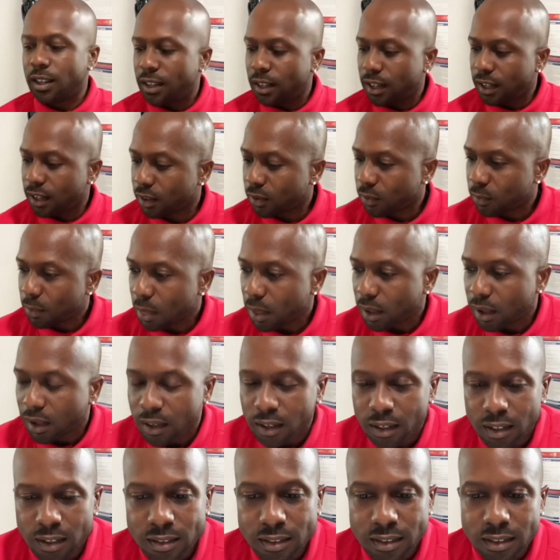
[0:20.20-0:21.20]
Now,
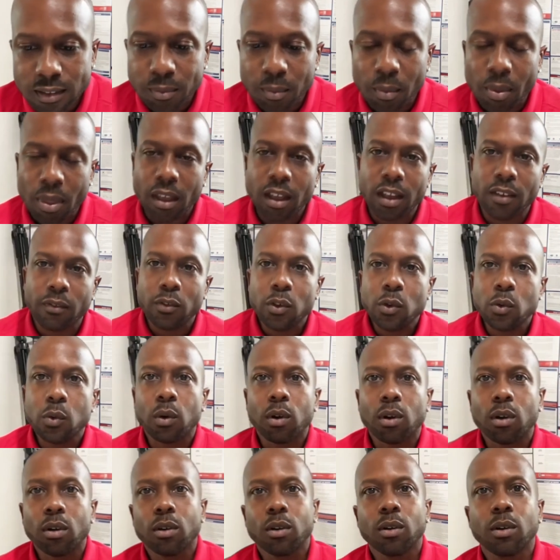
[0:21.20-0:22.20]
listen, if
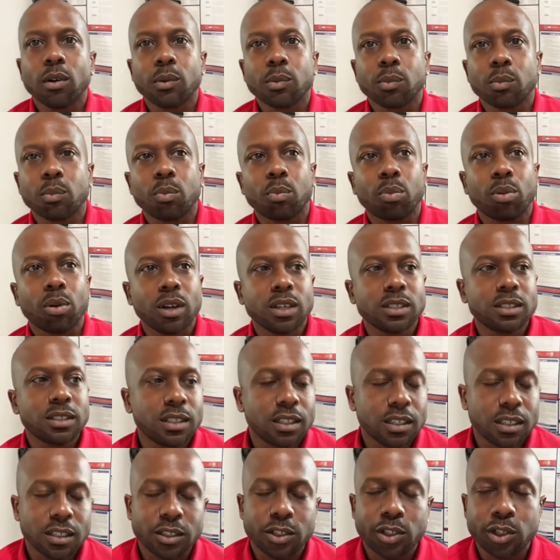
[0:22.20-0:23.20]
you heard
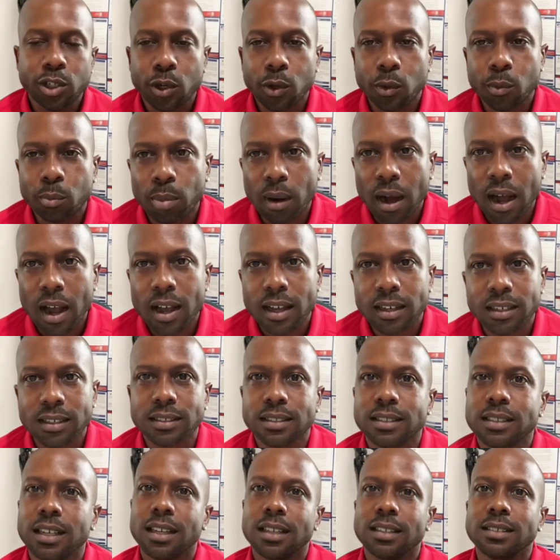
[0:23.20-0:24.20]
President Joe Biden
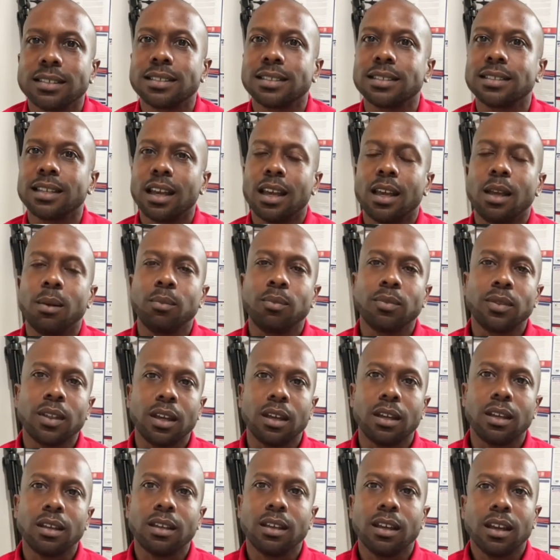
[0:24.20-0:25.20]
say the same
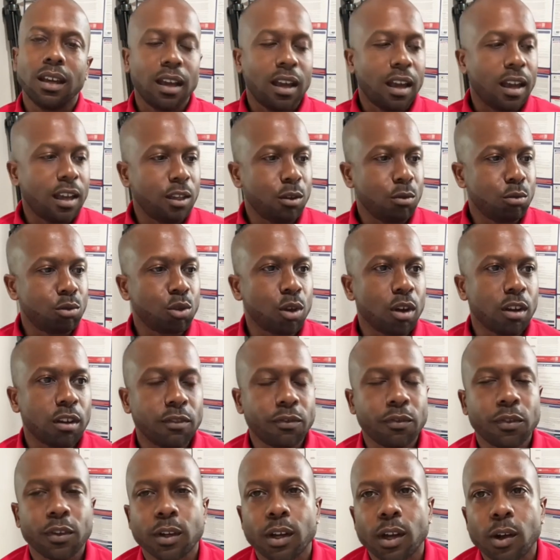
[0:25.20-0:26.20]
thing and you're trying to
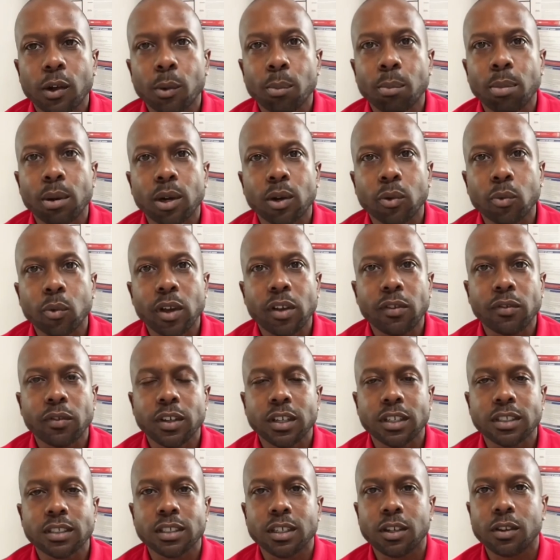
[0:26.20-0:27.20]
figure out a better way for
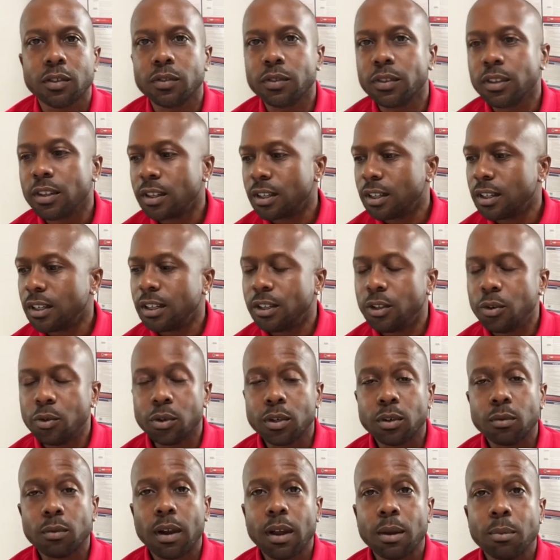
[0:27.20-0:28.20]
yourself, you're
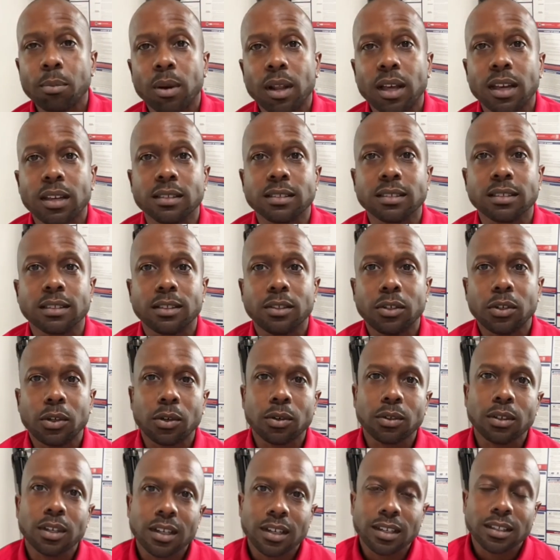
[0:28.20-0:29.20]
in the right place, you
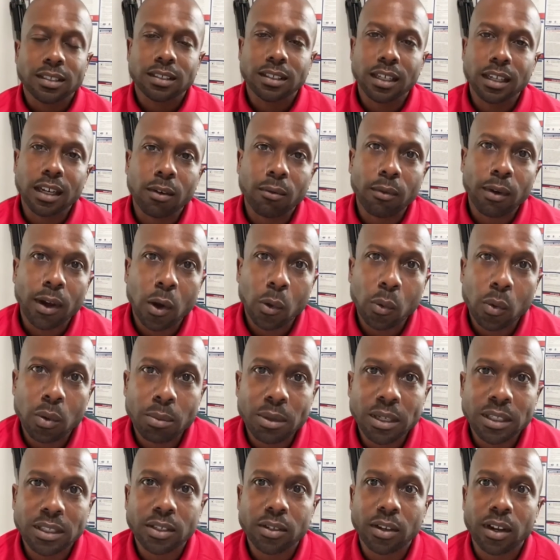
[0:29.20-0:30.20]
know? Stick around with
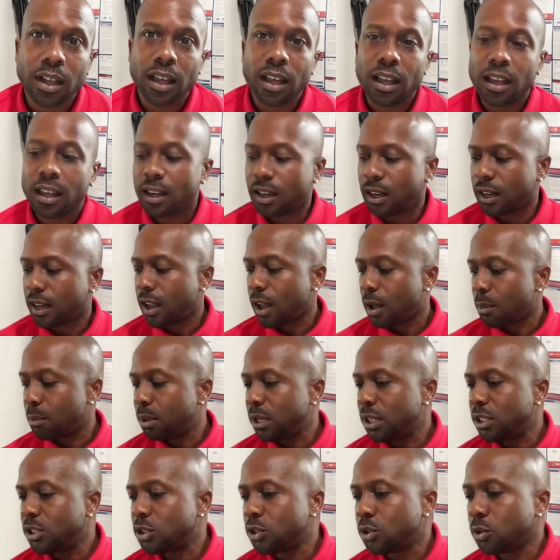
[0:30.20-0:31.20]
me till the end and I'll
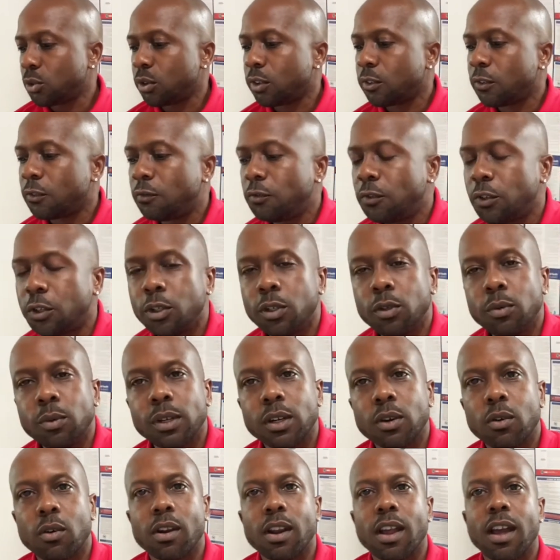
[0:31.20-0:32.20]
be sure to fill you
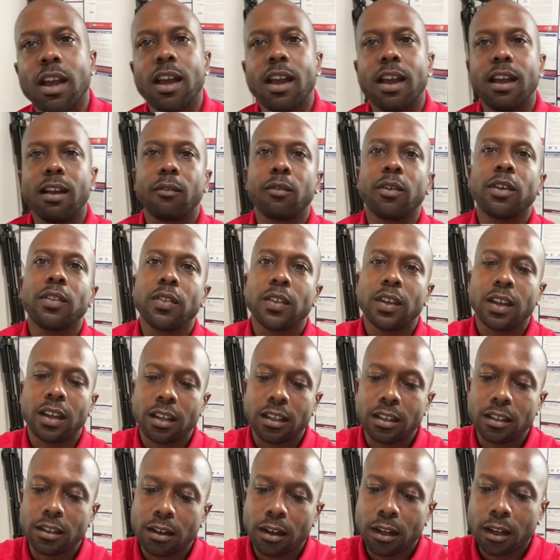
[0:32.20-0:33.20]
in on
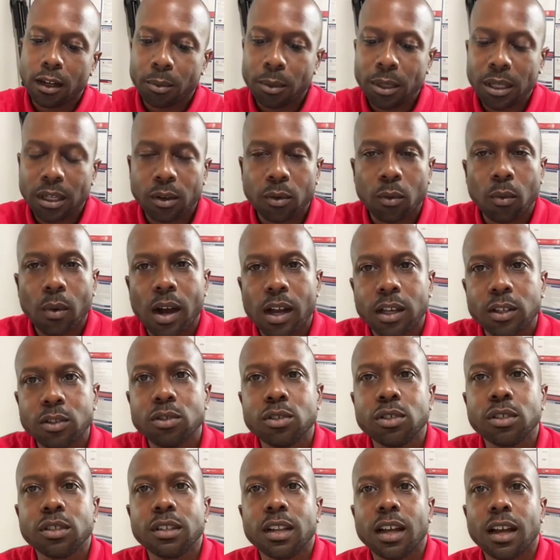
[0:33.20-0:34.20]
everything, you know what I mean, and why you
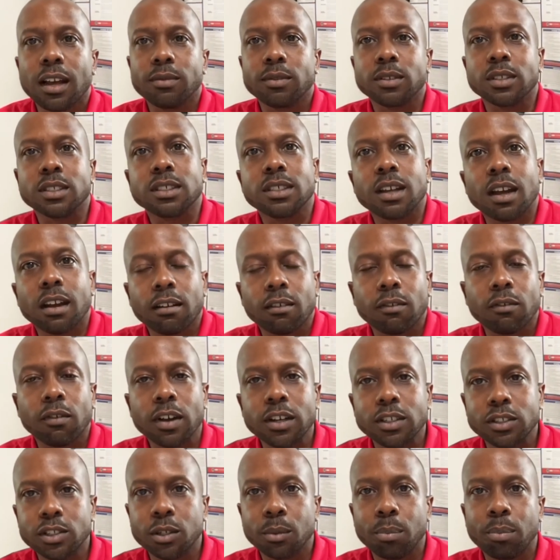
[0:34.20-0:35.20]
shouldn't have to
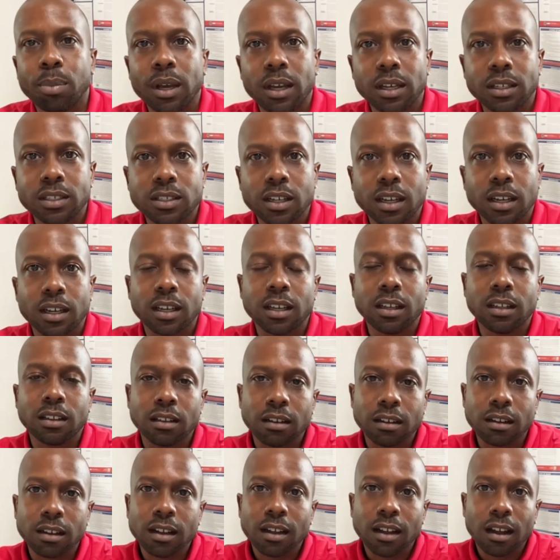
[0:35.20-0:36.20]
sacrifice your paycheck
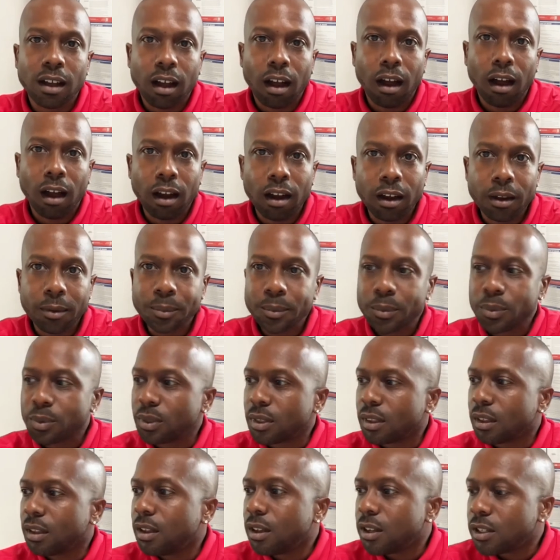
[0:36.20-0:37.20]
either, all right?
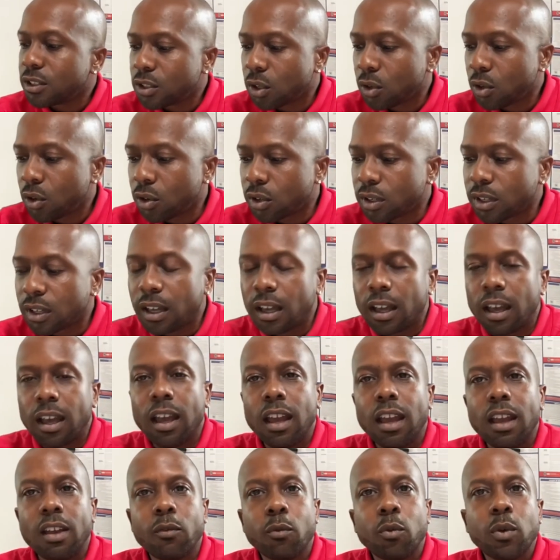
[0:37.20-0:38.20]
So look,
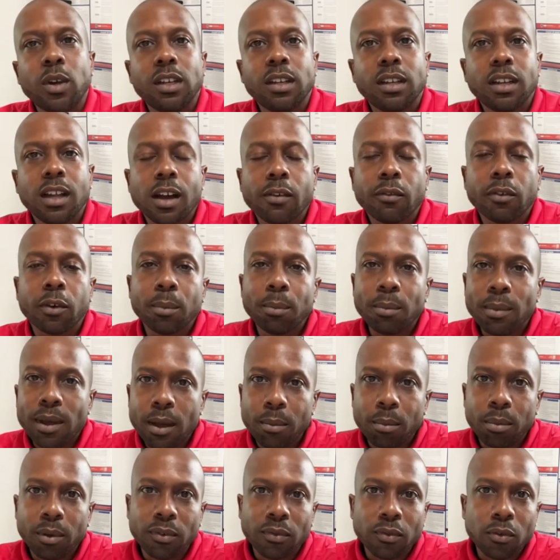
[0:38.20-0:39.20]
if we never
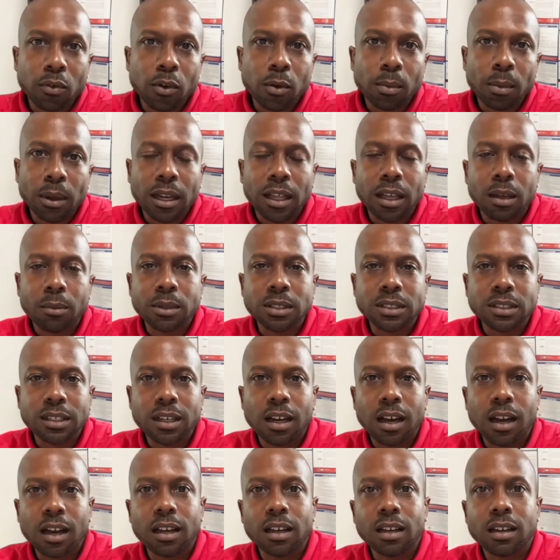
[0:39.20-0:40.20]
met before, my name is
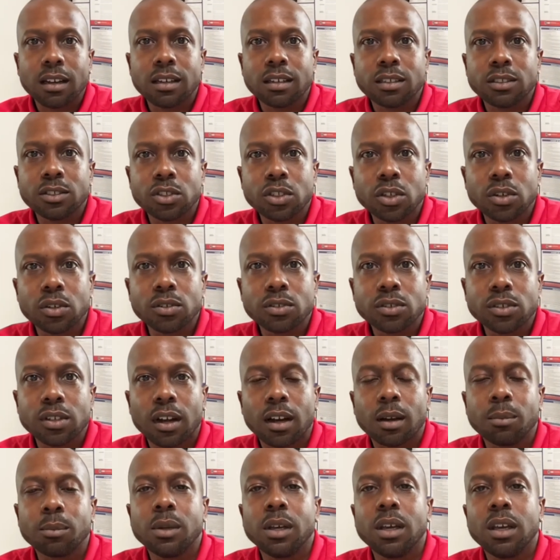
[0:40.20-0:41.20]
Khyon Church.
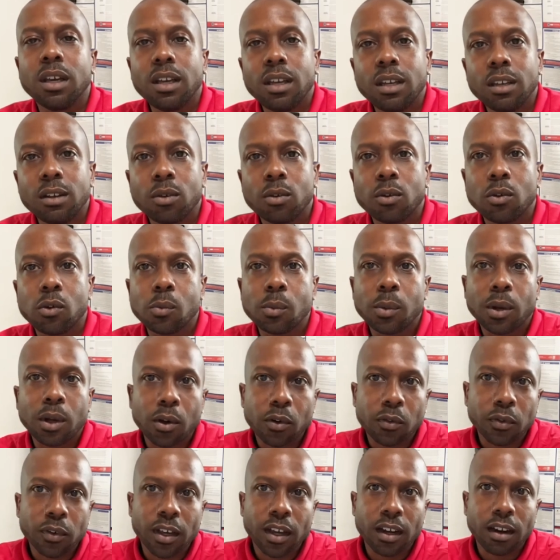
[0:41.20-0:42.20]
I'm your in-home
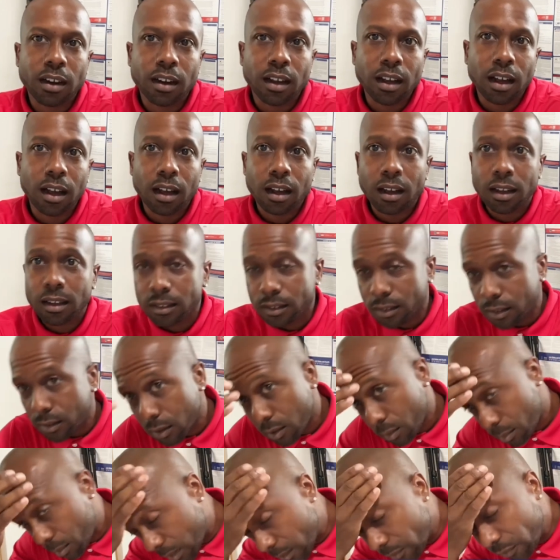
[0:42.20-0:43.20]
healthcare guy. You
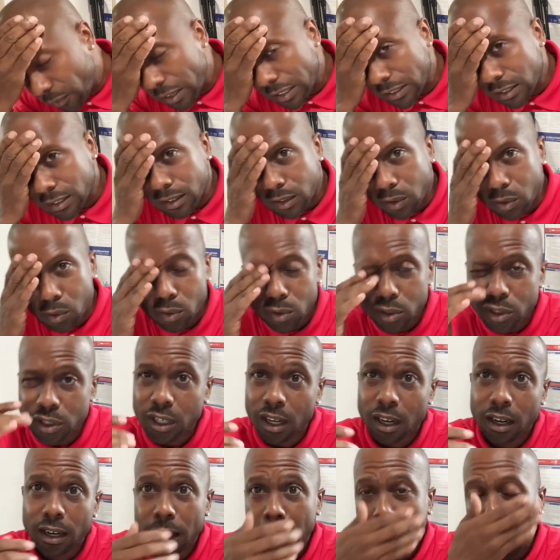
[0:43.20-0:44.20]
know, my face is a little
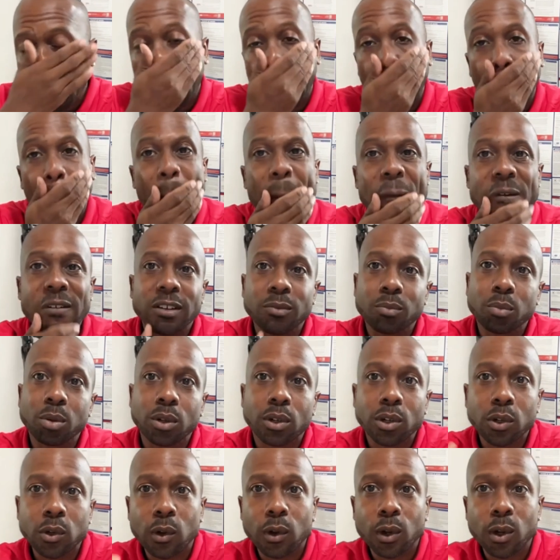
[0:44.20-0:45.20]
shiny. Just put a
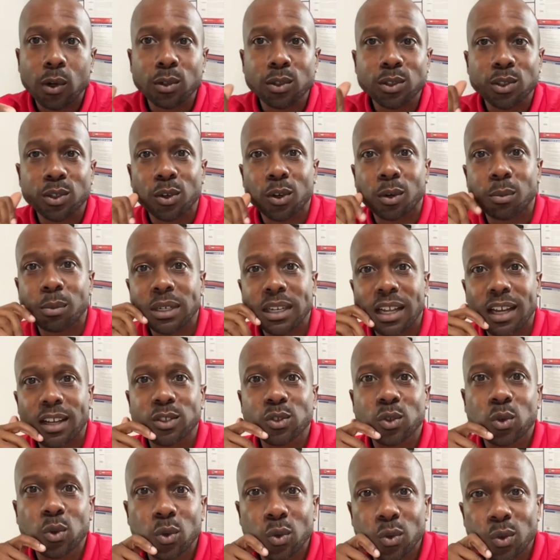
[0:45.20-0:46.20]
little lotion on, but
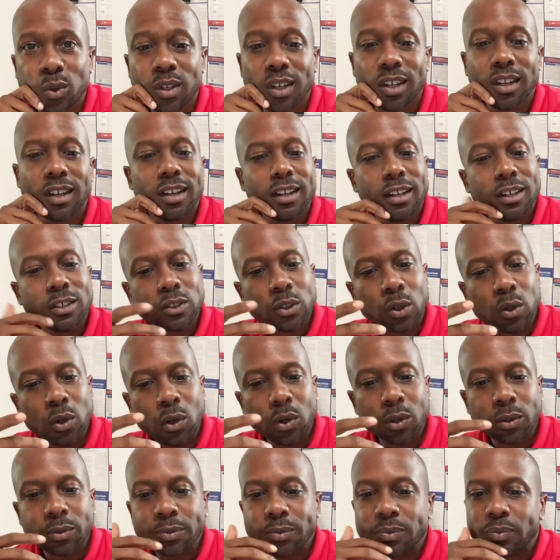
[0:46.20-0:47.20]
that's cool. So
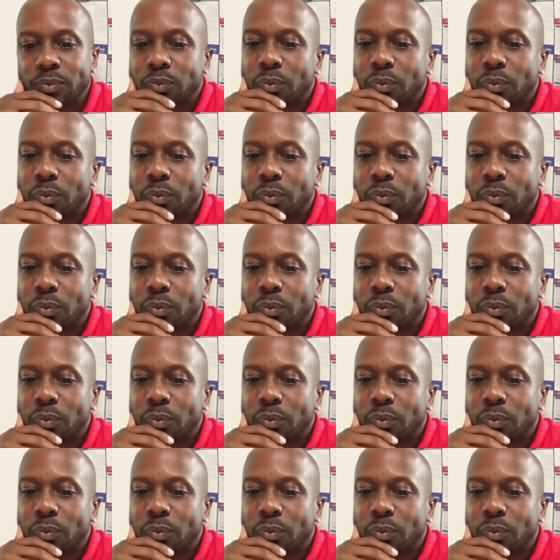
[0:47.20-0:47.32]
look,